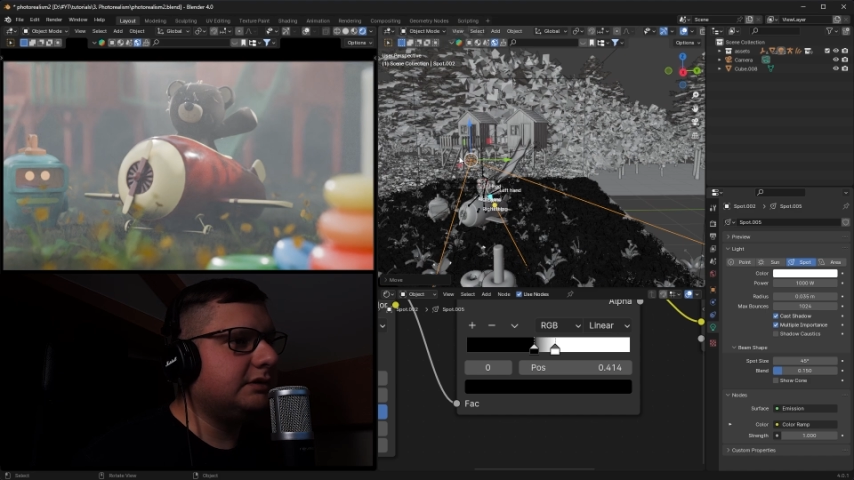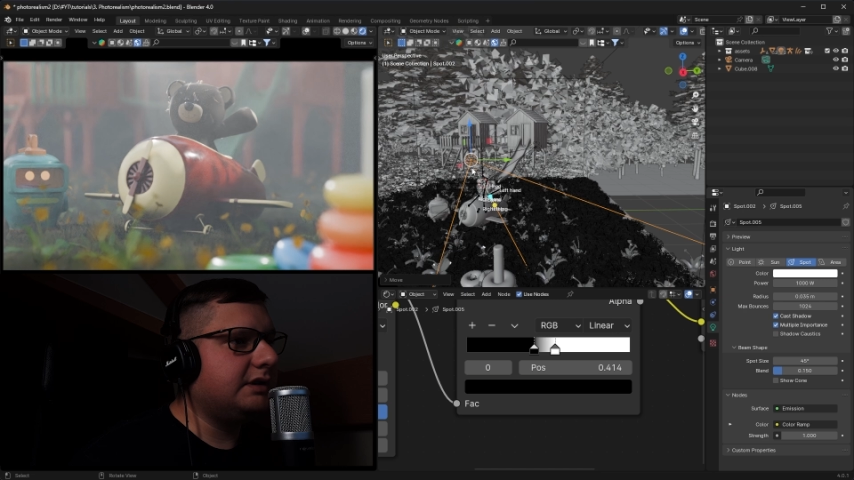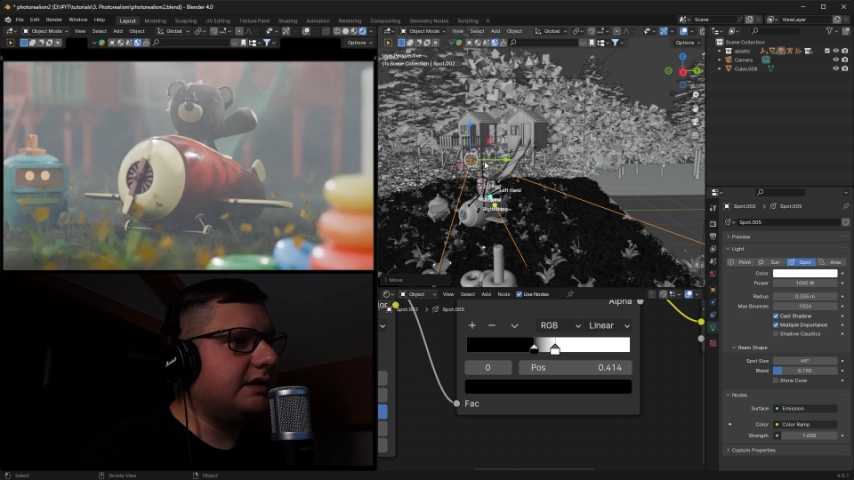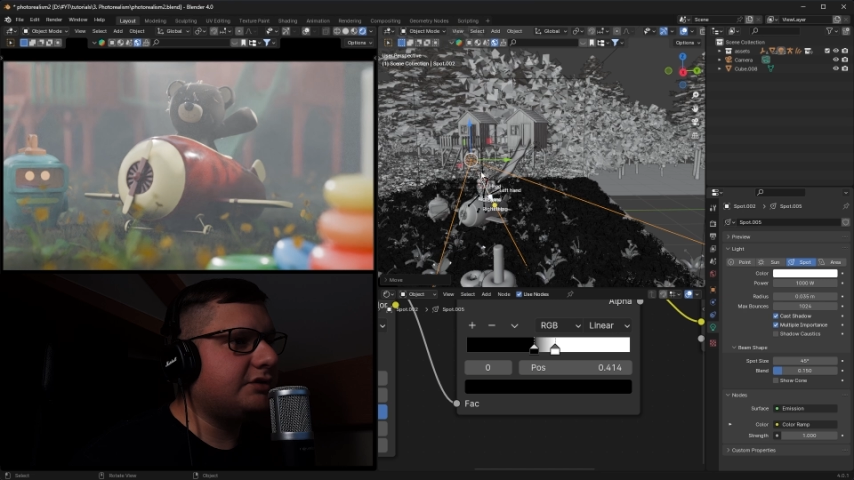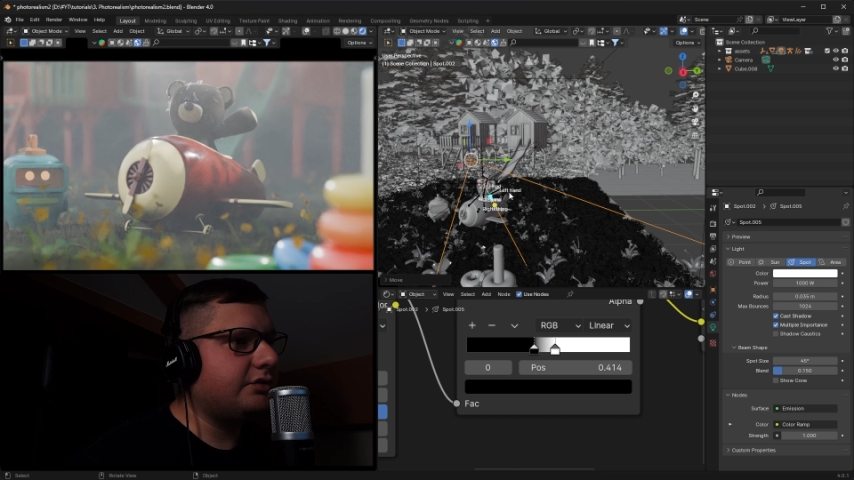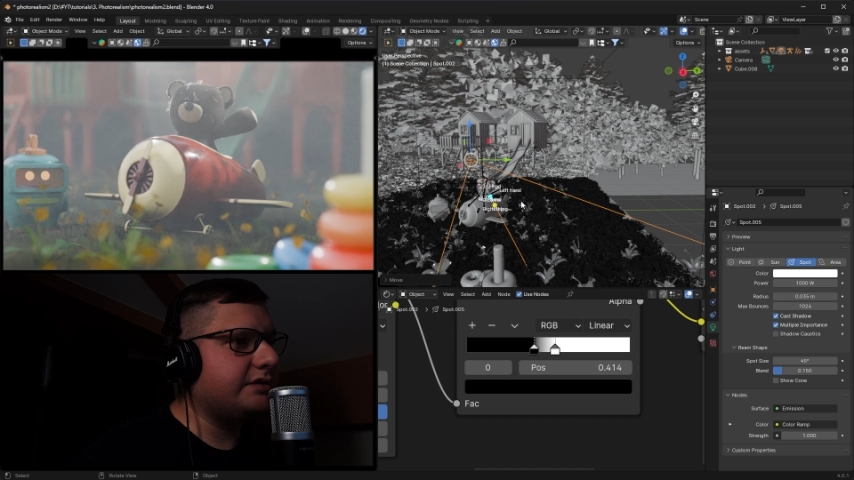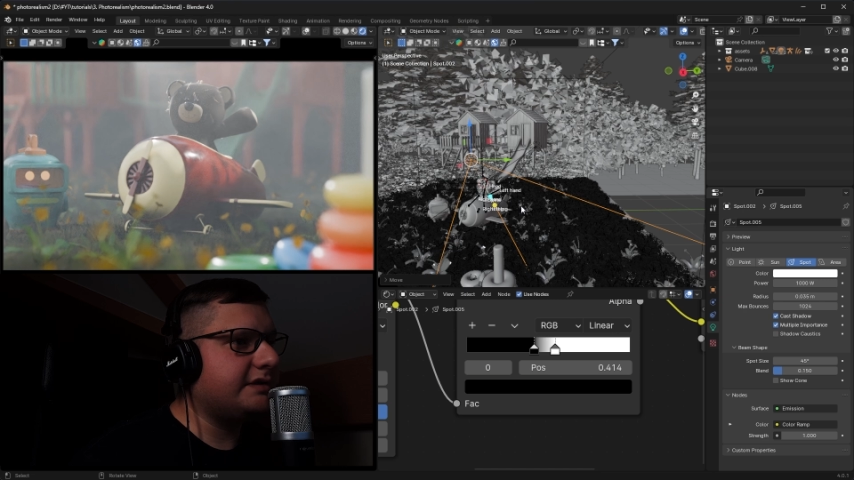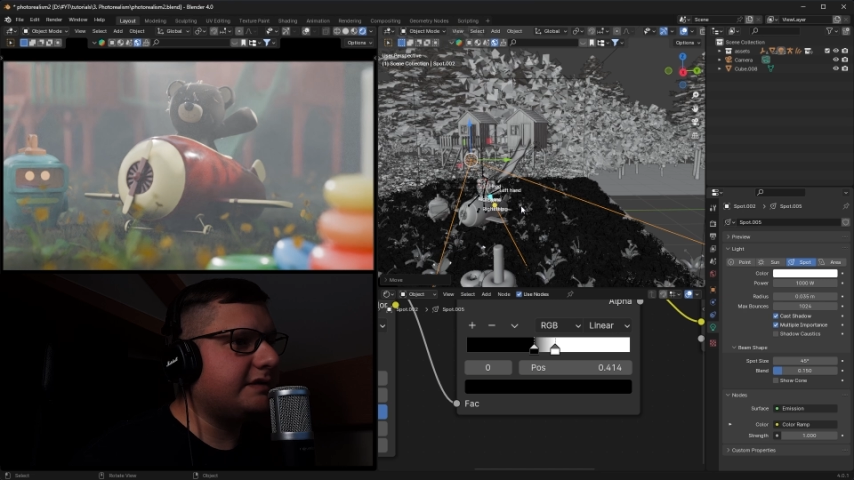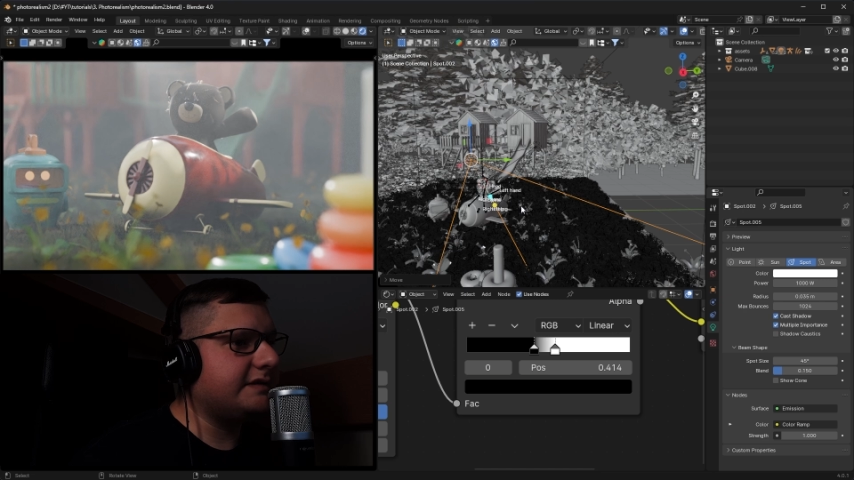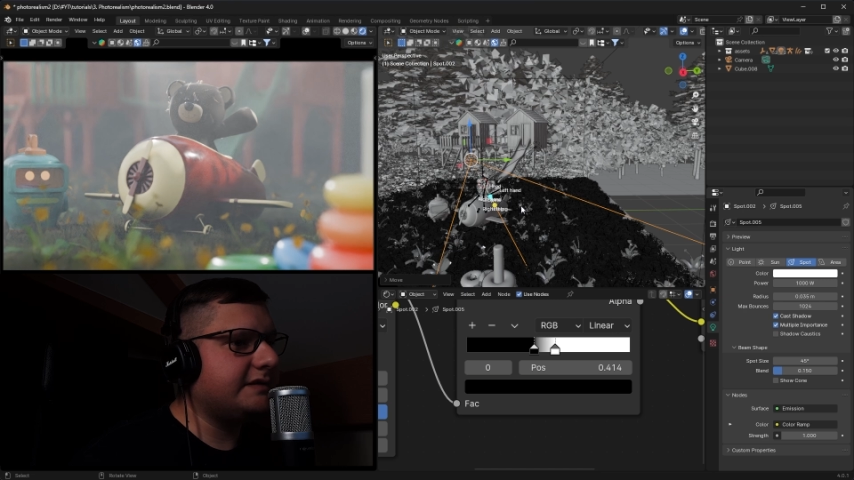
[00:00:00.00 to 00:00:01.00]
light
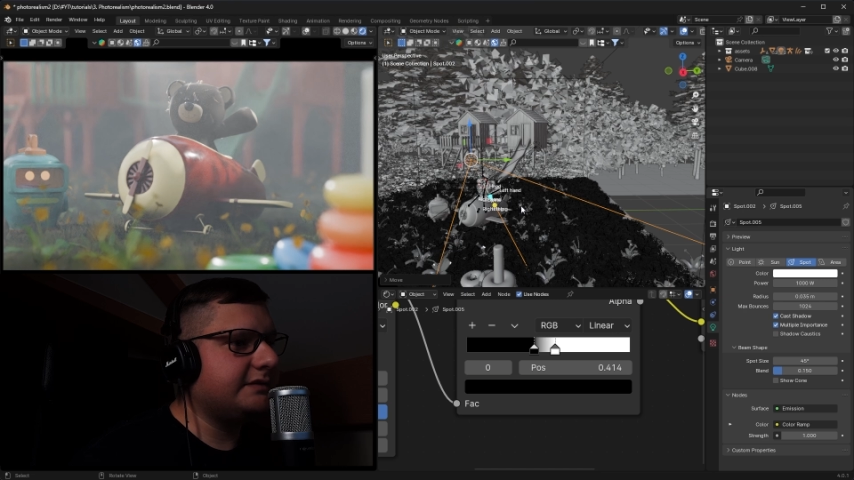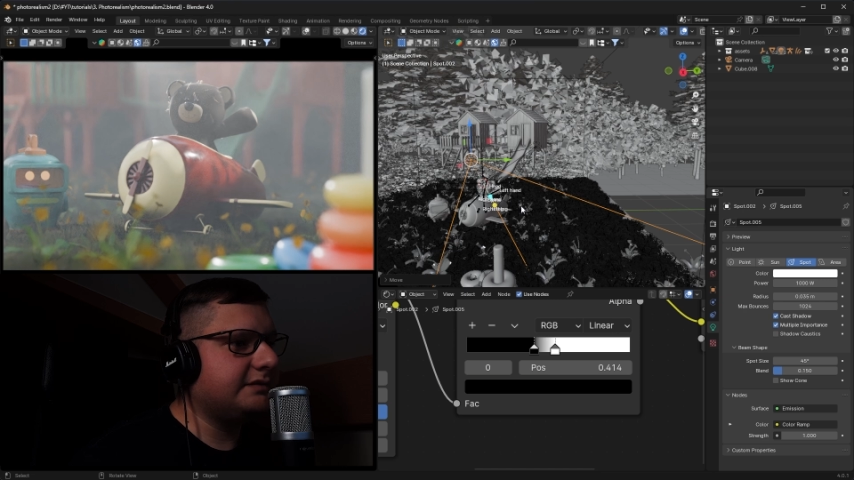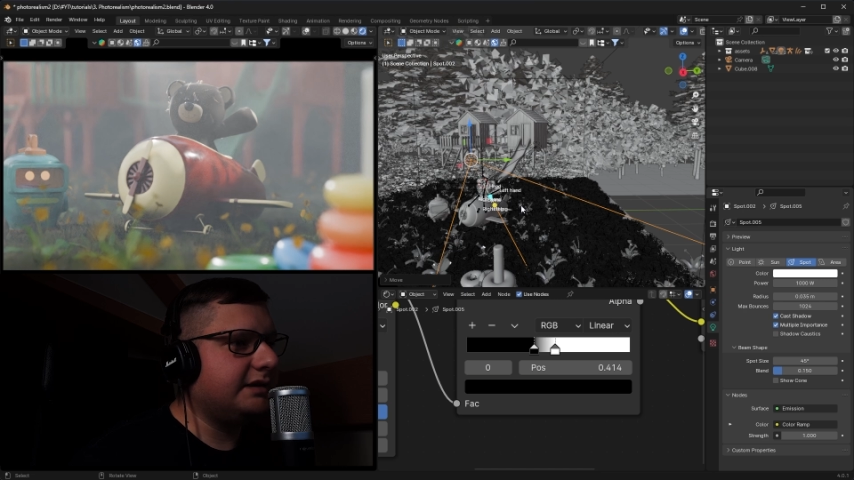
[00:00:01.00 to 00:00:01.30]
sources,